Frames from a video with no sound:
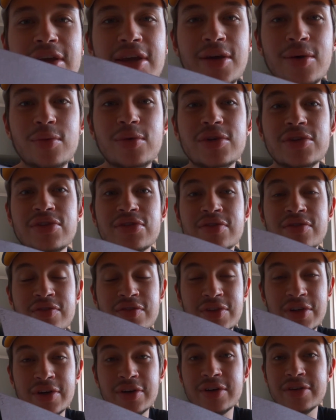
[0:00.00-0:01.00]
It was
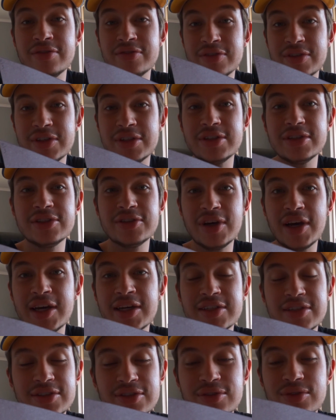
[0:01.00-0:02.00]
very fun to
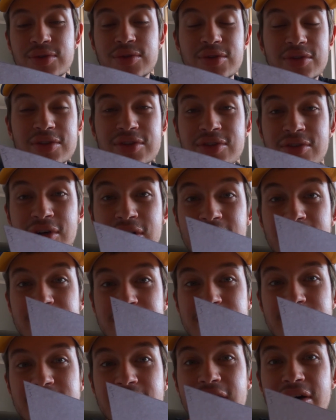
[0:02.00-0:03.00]
actually draw this triangle